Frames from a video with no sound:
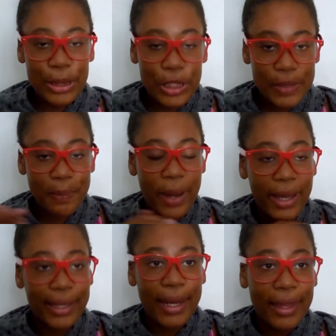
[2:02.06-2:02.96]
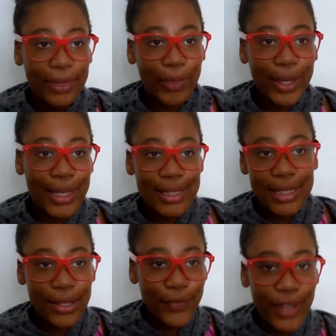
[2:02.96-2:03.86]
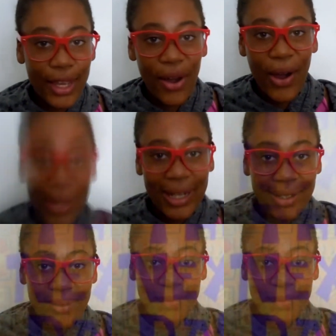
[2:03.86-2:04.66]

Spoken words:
me just put the TV on.